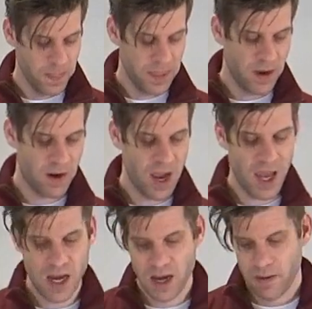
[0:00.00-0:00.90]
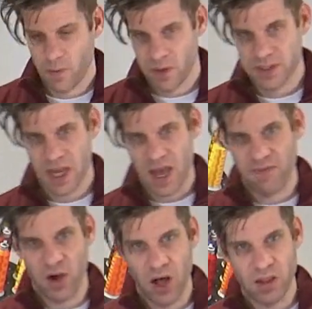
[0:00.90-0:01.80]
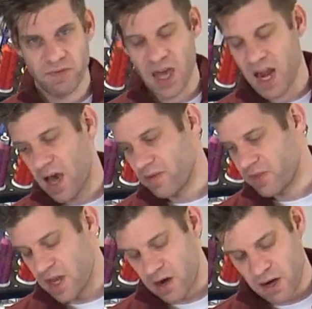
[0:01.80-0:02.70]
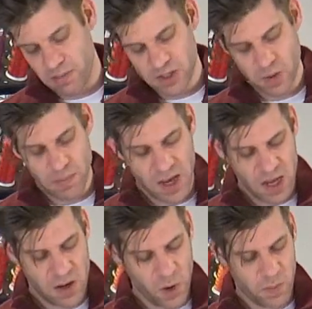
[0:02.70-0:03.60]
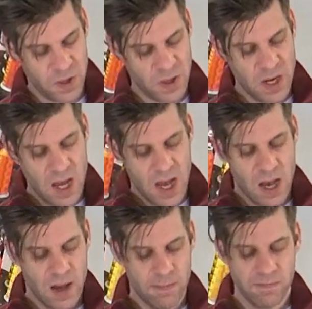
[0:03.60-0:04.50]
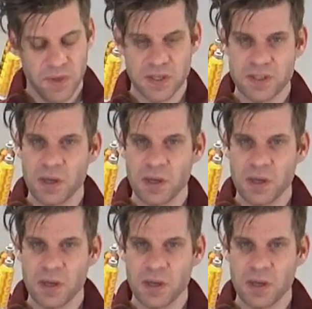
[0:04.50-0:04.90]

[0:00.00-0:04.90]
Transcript: All right, once I have all of that out of there and my sweatband open, um, some